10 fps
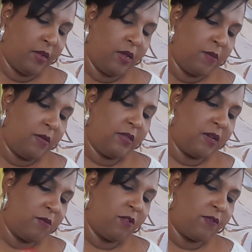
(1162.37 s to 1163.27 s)
Please
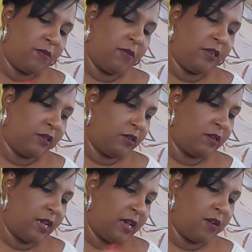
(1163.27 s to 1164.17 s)
get more information on
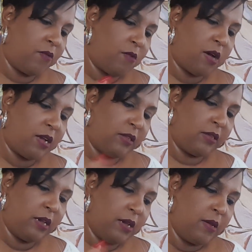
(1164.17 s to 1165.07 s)
the Eight of Wands.
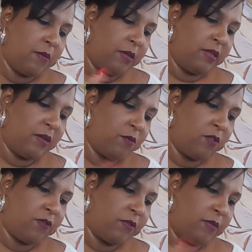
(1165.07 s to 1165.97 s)
Please get more
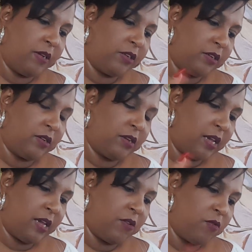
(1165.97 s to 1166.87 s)
information on
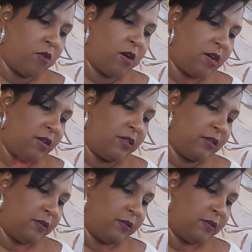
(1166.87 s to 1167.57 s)
the Eight of Wands.